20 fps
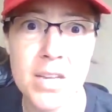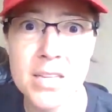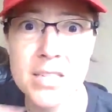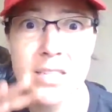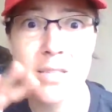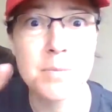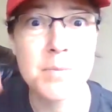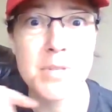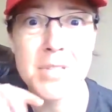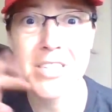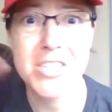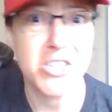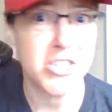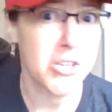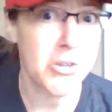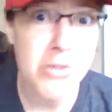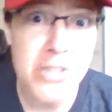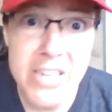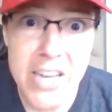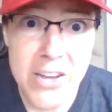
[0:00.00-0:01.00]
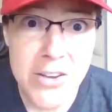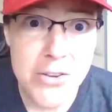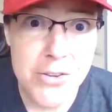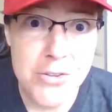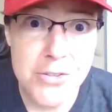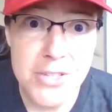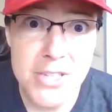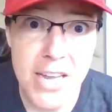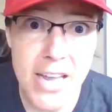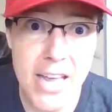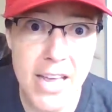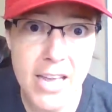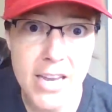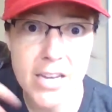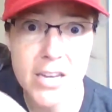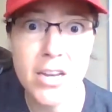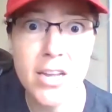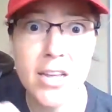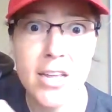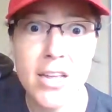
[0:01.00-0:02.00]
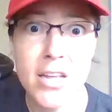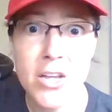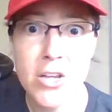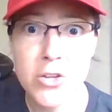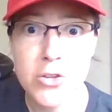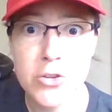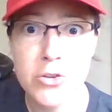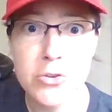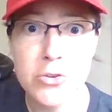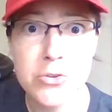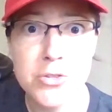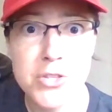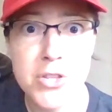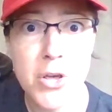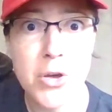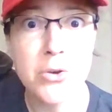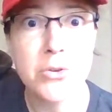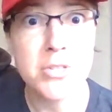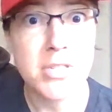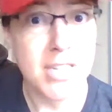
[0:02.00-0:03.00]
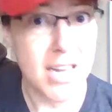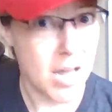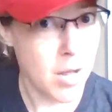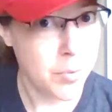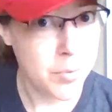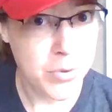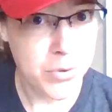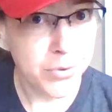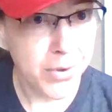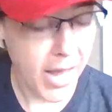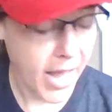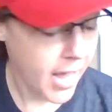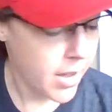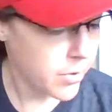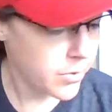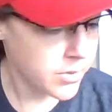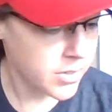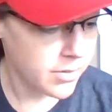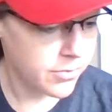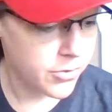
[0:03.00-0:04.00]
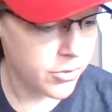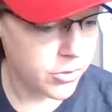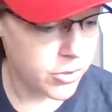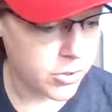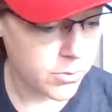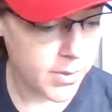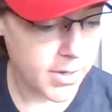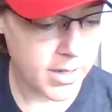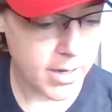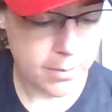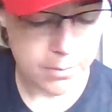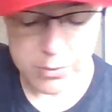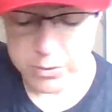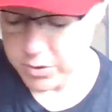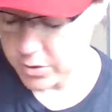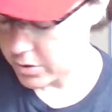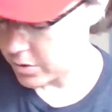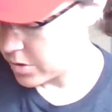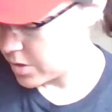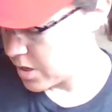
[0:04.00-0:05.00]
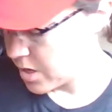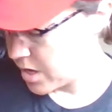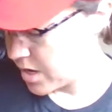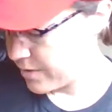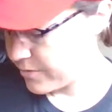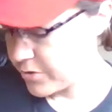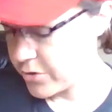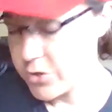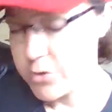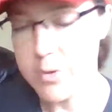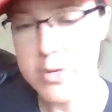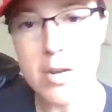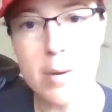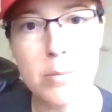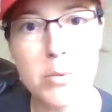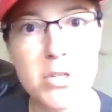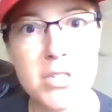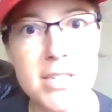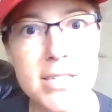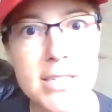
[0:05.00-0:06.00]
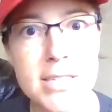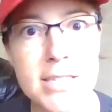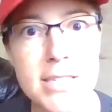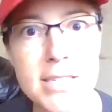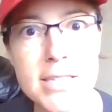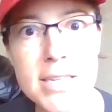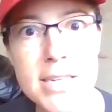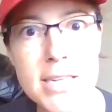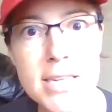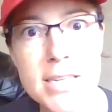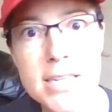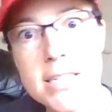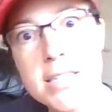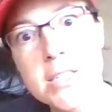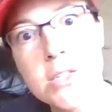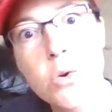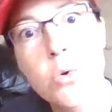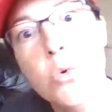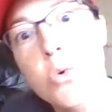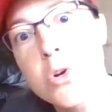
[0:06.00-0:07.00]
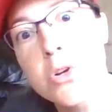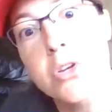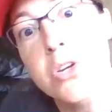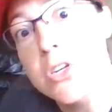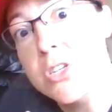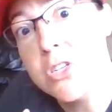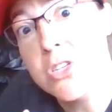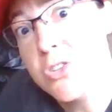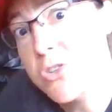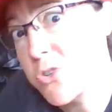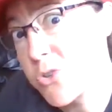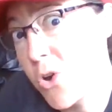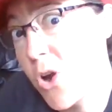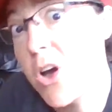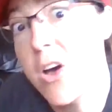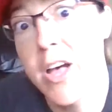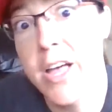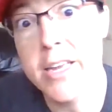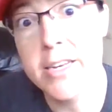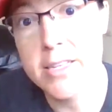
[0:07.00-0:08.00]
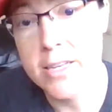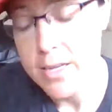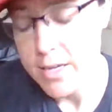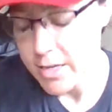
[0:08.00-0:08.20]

some Cheerios and use those to help you count if you're doing number sentences, or you can just draw it.